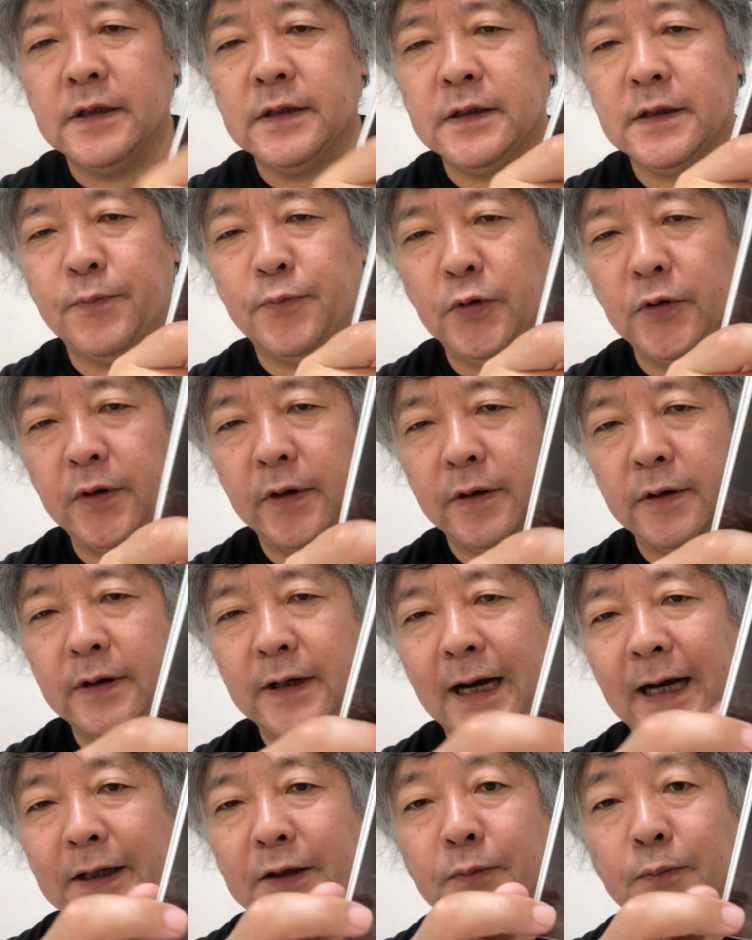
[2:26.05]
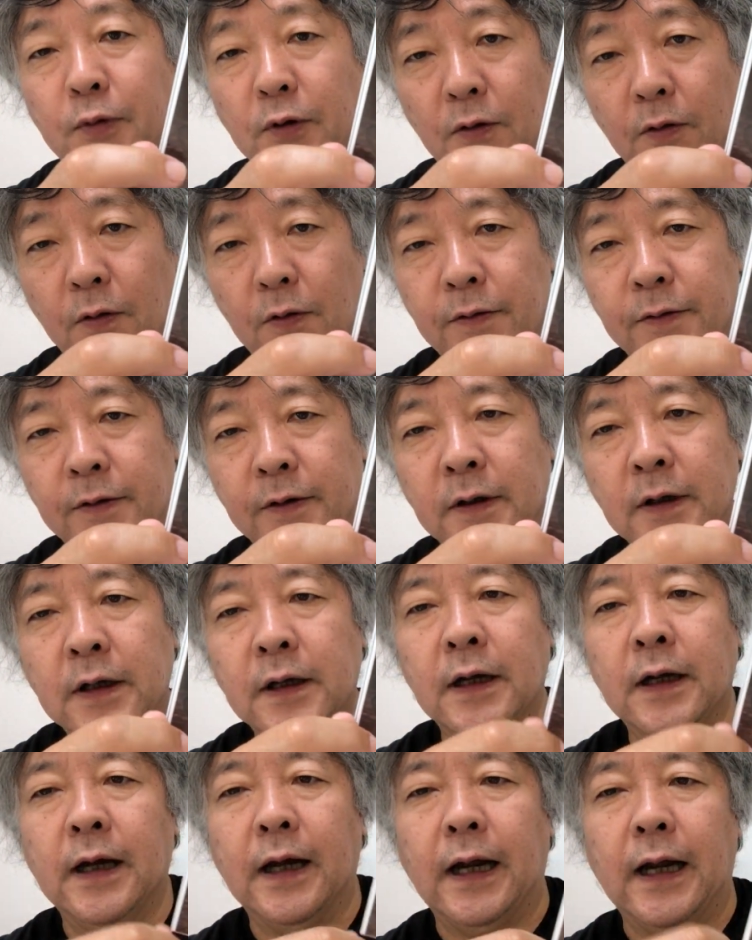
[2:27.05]
the Buddha at birth,
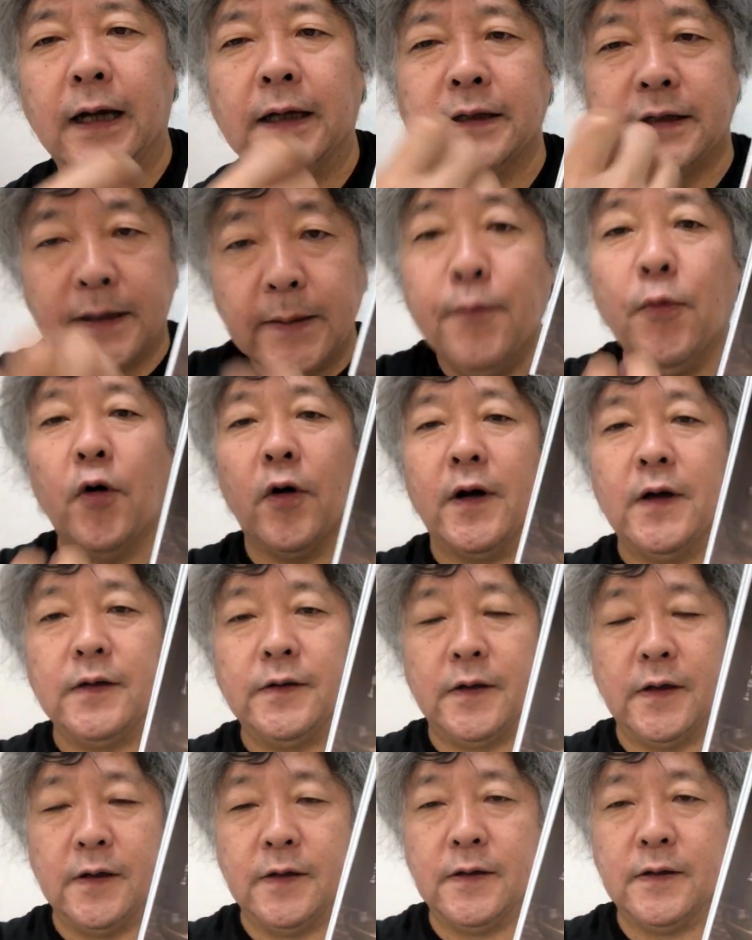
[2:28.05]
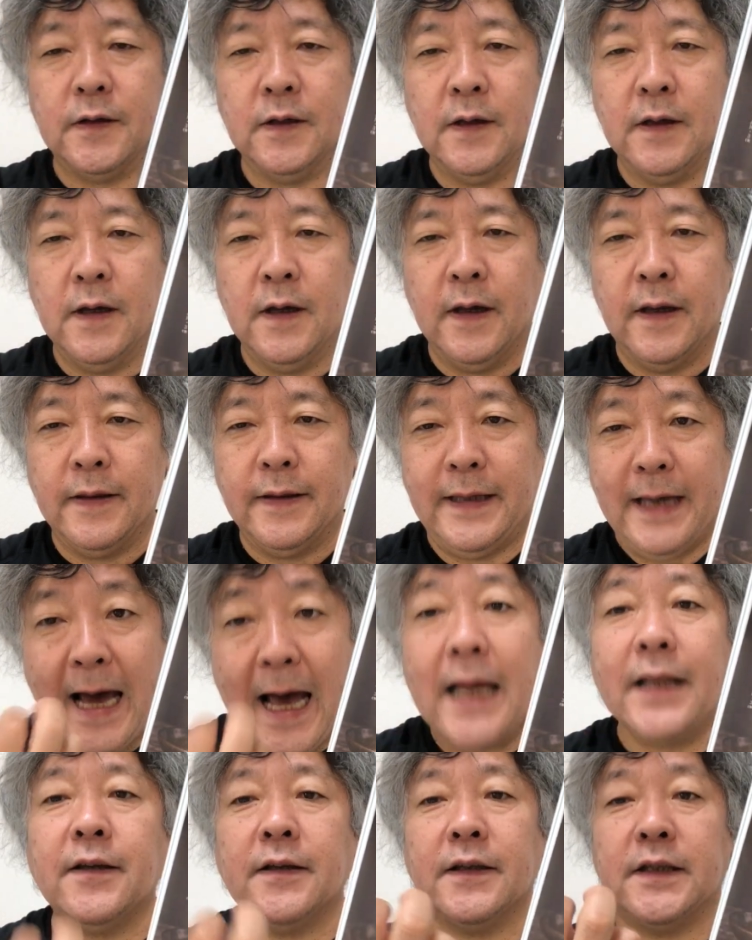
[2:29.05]
symbolizes
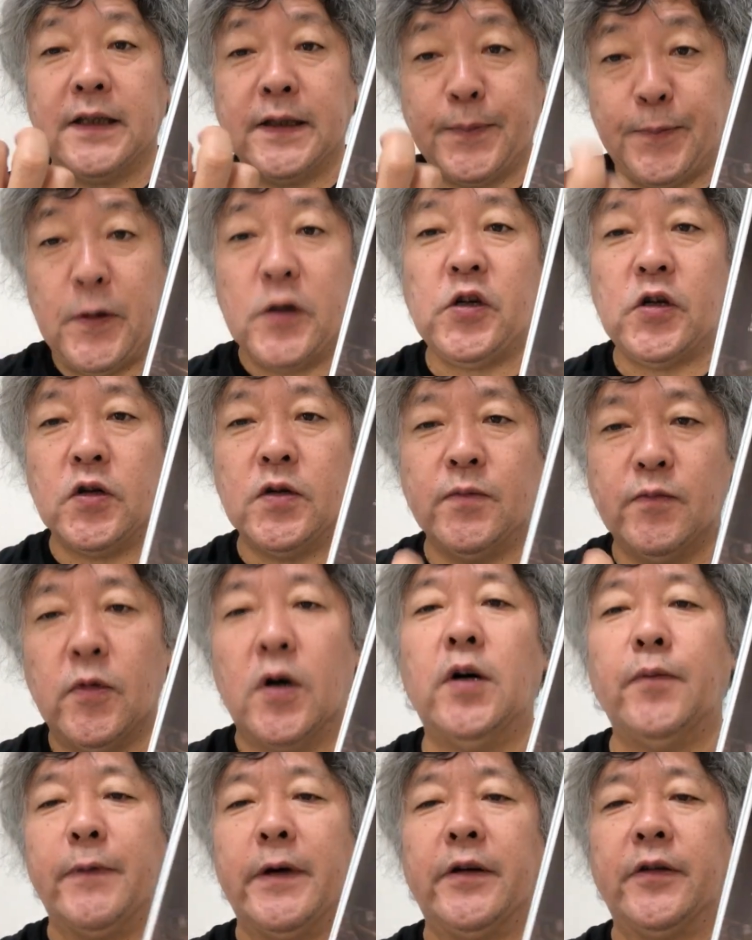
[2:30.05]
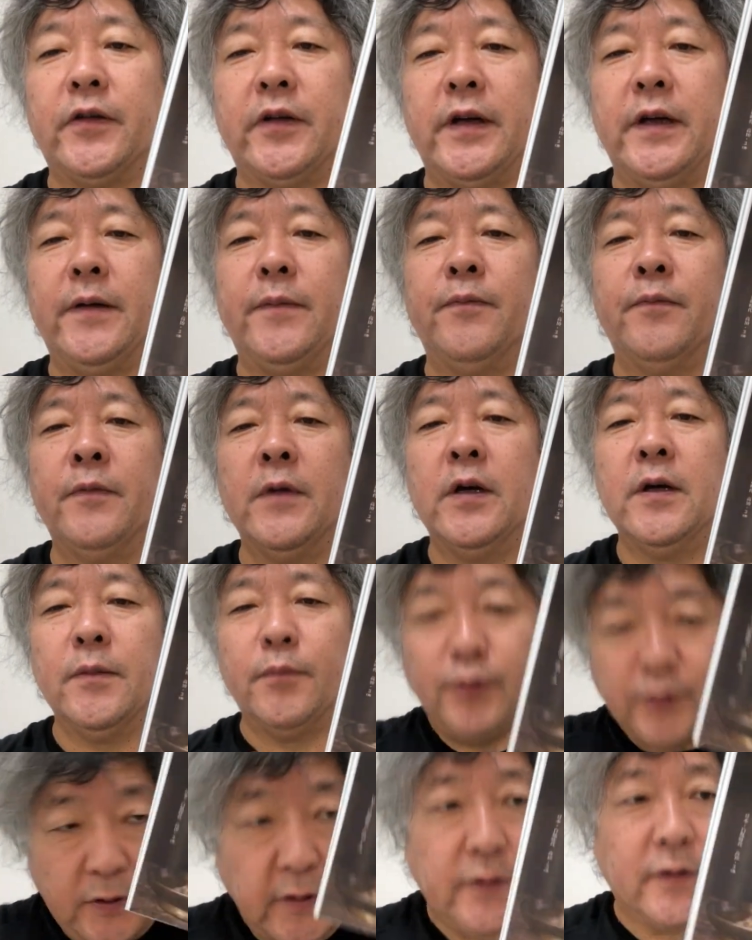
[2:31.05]
that special moment in
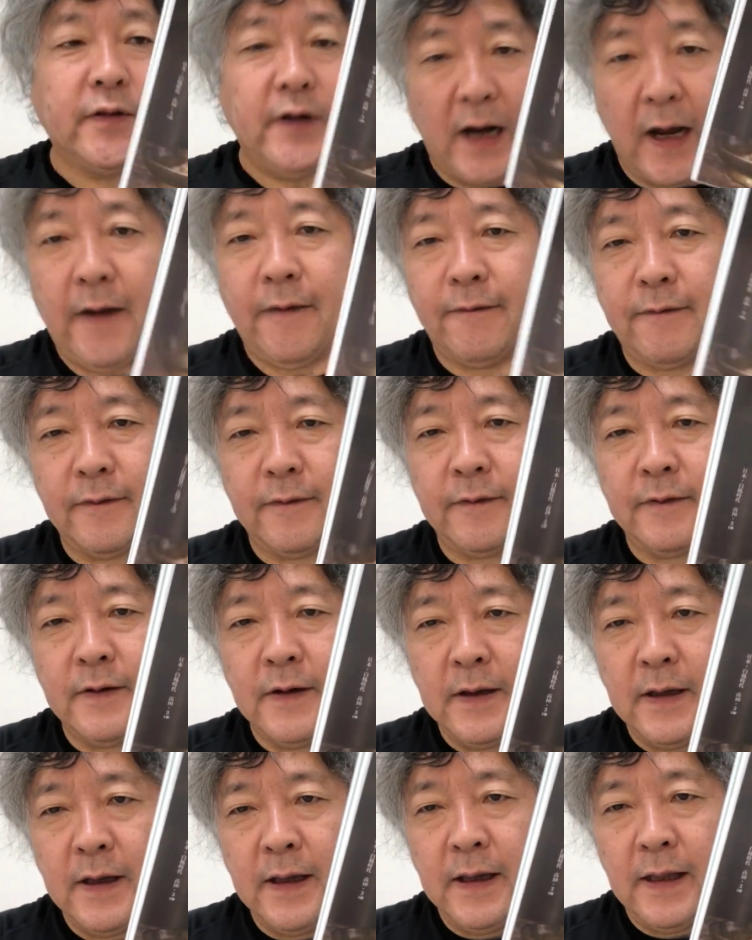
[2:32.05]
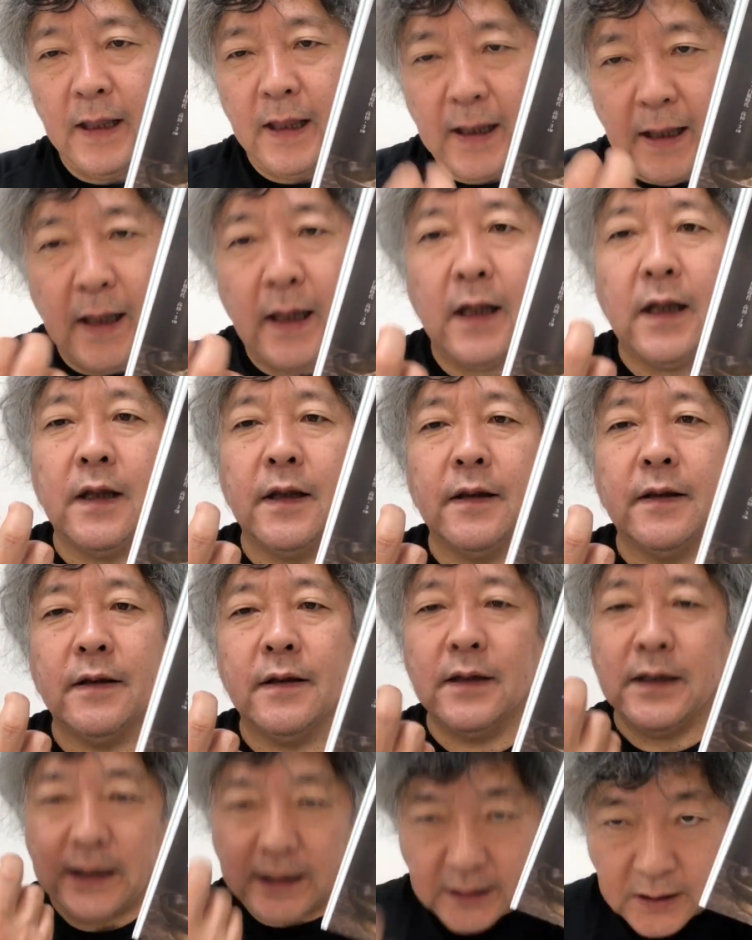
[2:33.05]
Buddha's life.
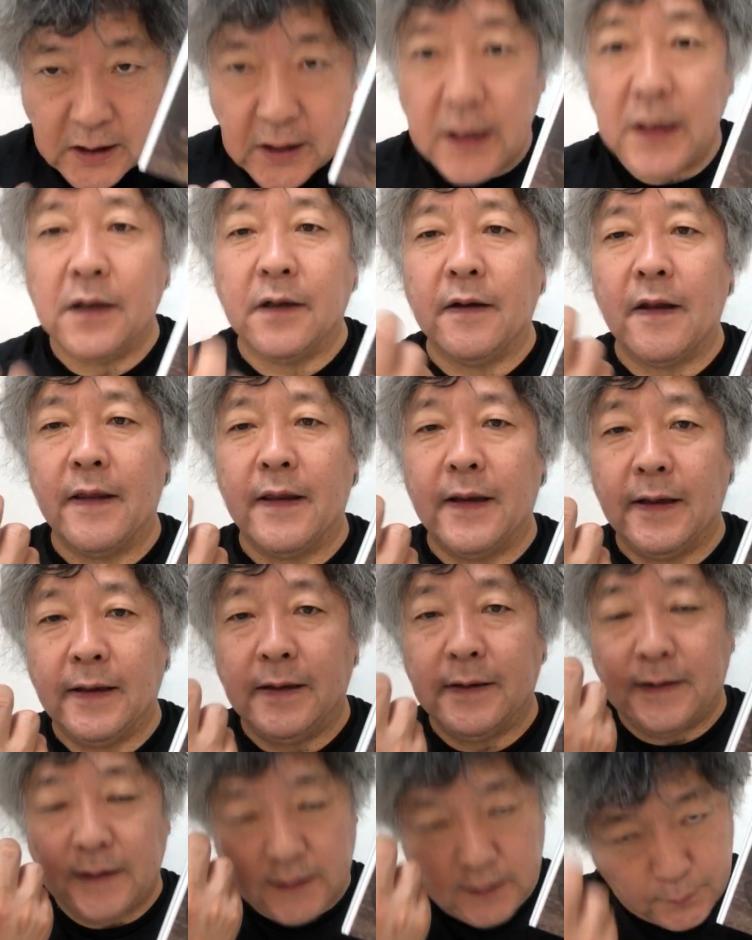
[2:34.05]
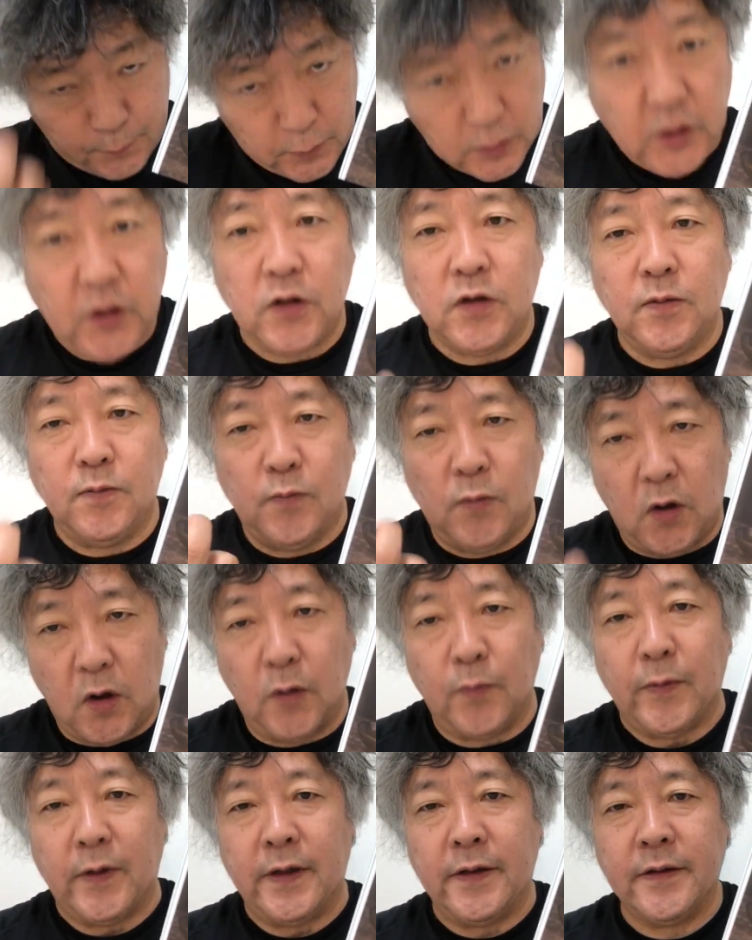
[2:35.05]
Indeed, the special
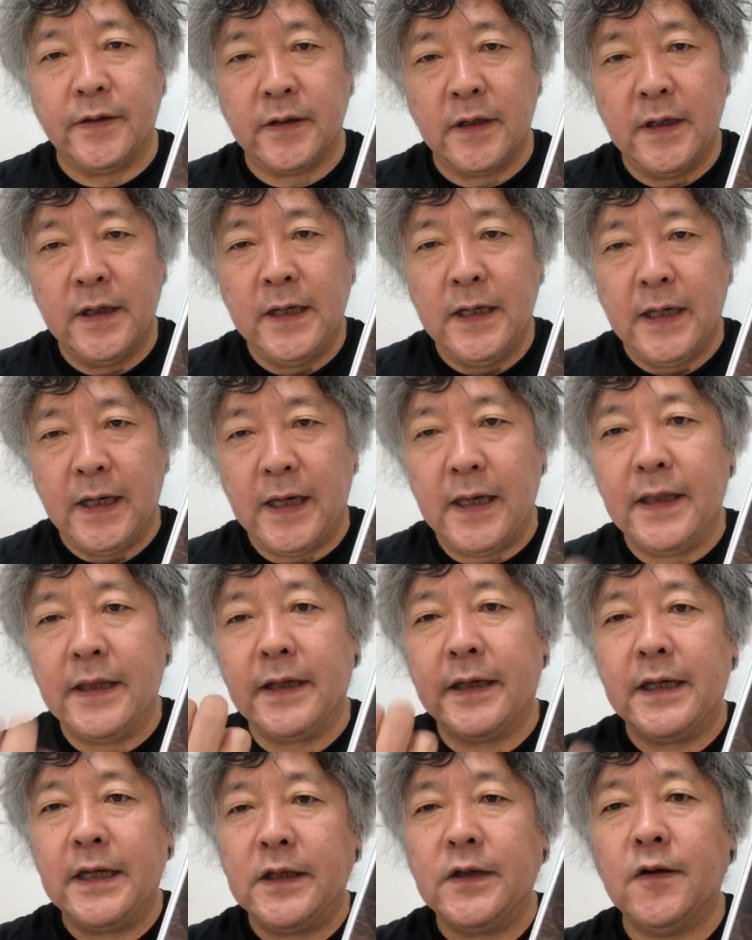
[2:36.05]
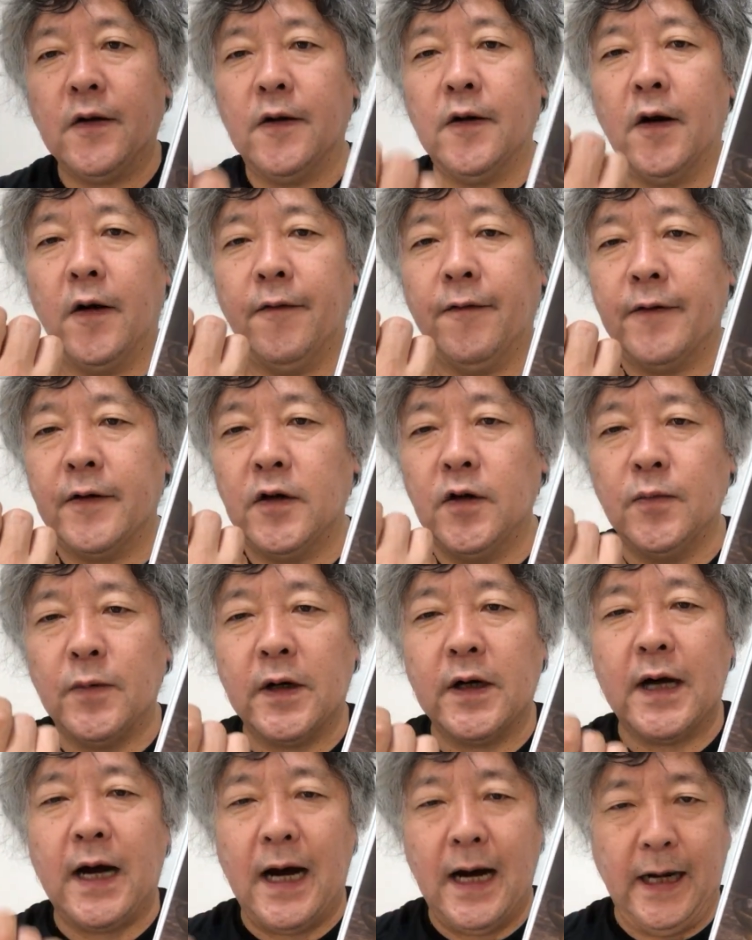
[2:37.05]
moment in the history of
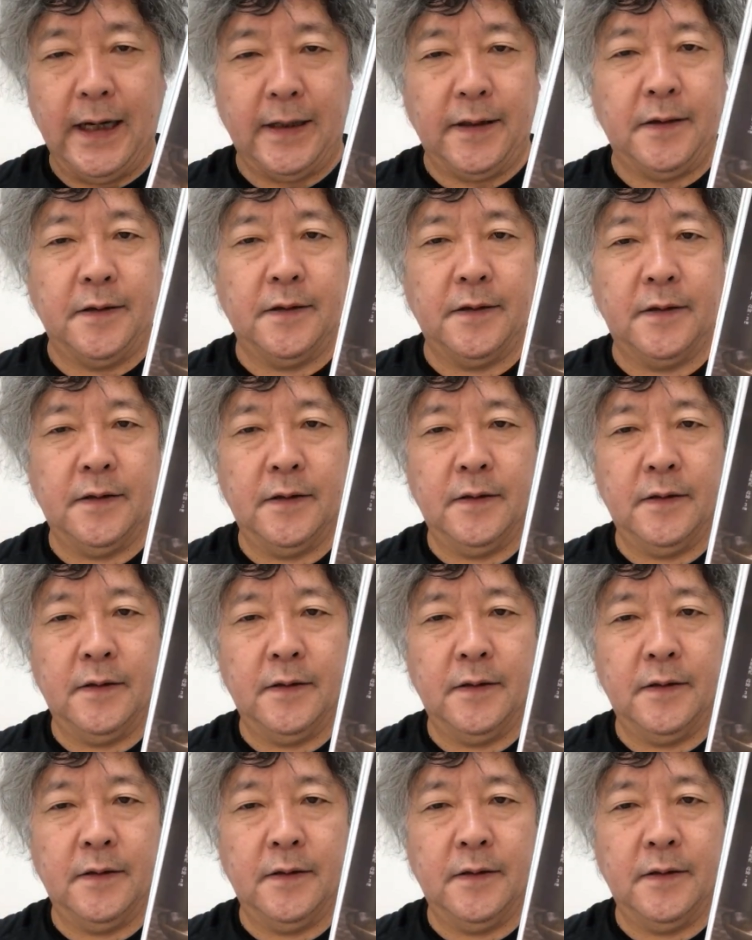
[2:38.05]
humankind.